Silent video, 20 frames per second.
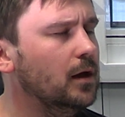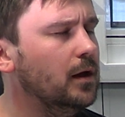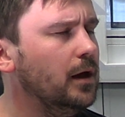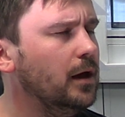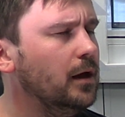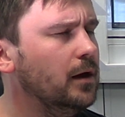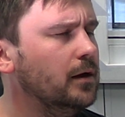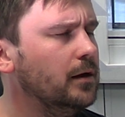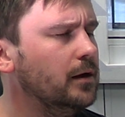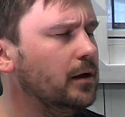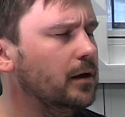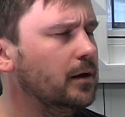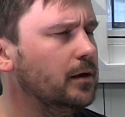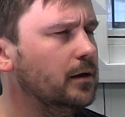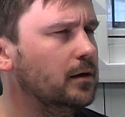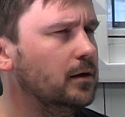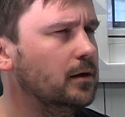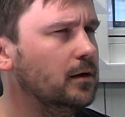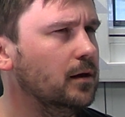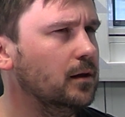And
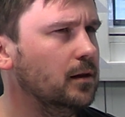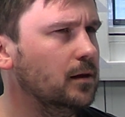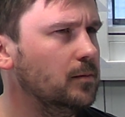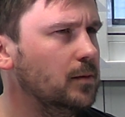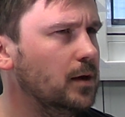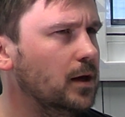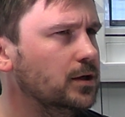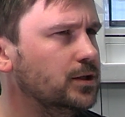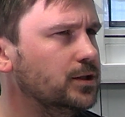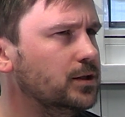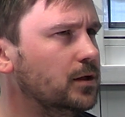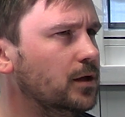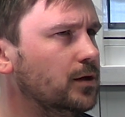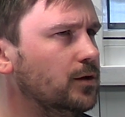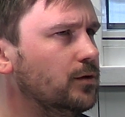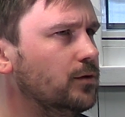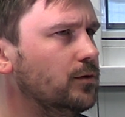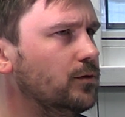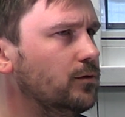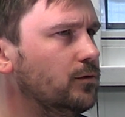I can imagine that
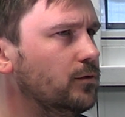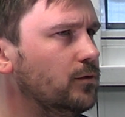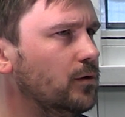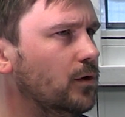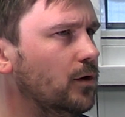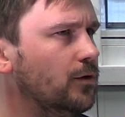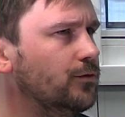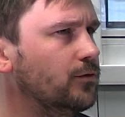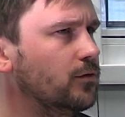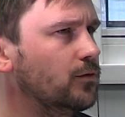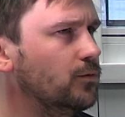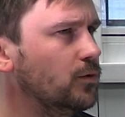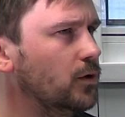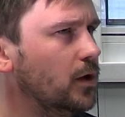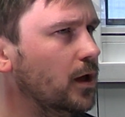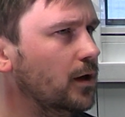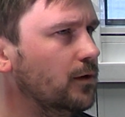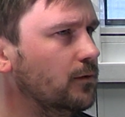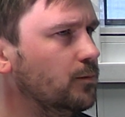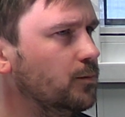you often would
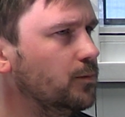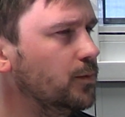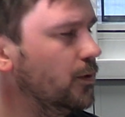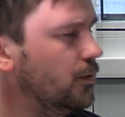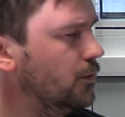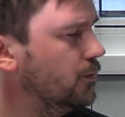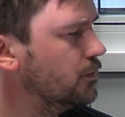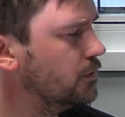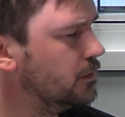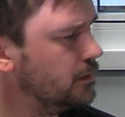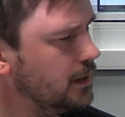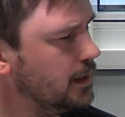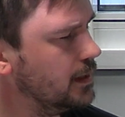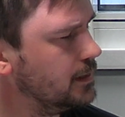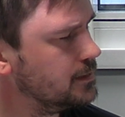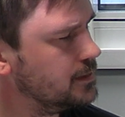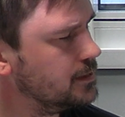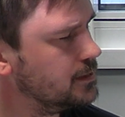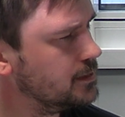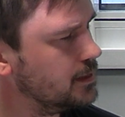have both
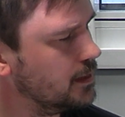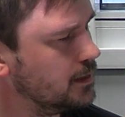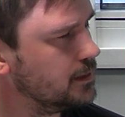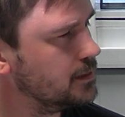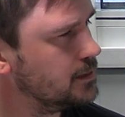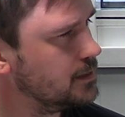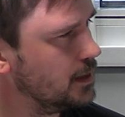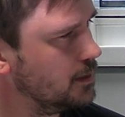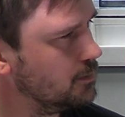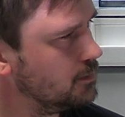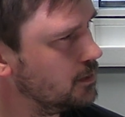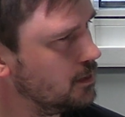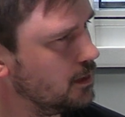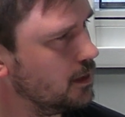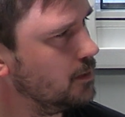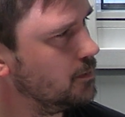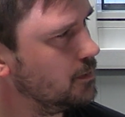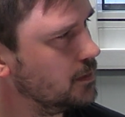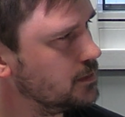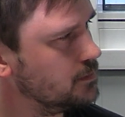cases at the same
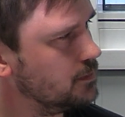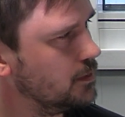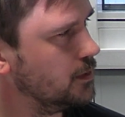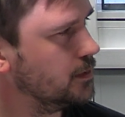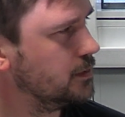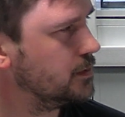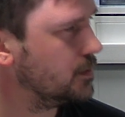time as well,